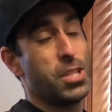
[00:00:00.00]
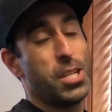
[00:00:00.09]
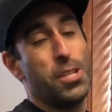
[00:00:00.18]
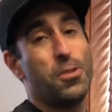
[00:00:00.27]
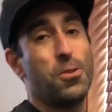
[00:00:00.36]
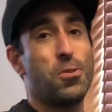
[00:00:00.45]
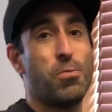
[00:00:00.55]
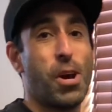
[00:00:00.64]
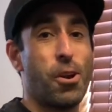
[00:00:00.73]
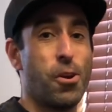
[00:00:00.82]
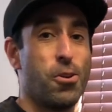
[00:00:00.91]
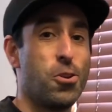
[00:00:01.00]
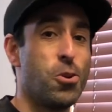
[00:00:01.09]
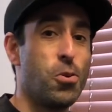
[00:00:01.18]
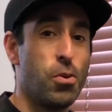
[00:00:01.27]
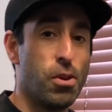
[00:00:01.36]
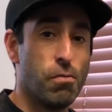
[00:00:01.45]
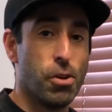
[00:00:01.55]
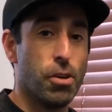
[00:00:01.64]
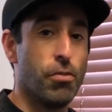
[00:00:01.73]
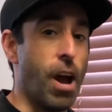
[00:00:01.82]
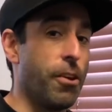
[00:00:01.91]
teasers about our new
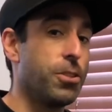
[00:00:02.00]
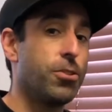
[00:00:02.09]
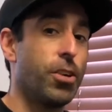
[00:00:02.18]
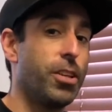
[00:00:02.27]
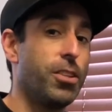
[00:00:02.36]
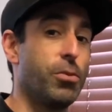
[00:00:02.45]
inverted rally strut